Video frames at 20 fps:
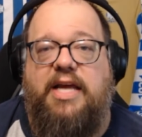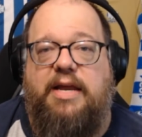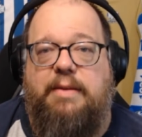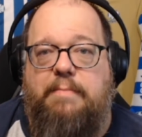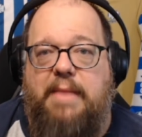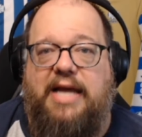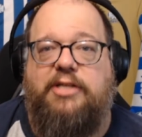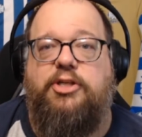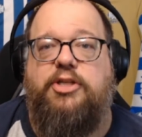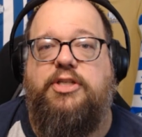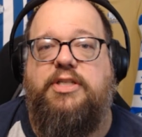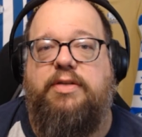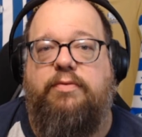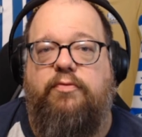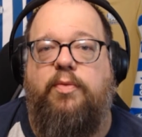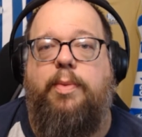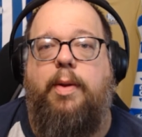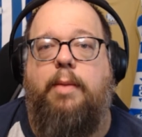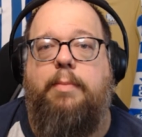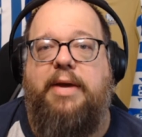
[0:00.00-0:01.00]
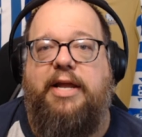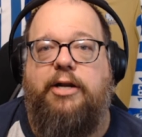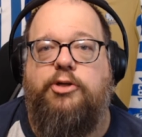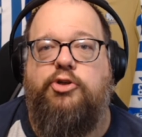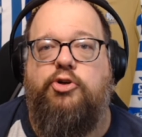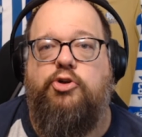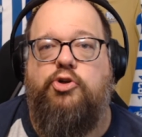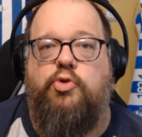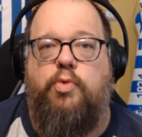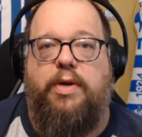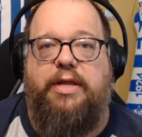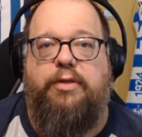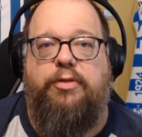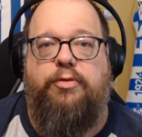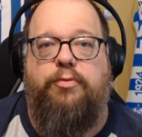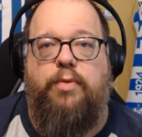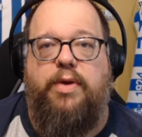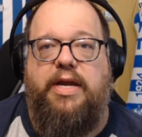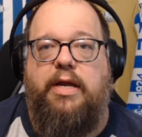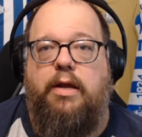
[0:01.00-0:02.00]
and matches in Football Manager
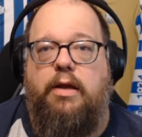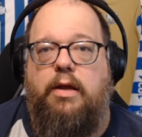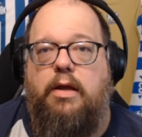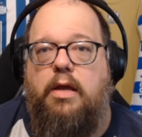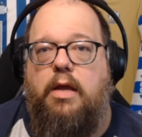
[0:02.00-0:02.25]
23.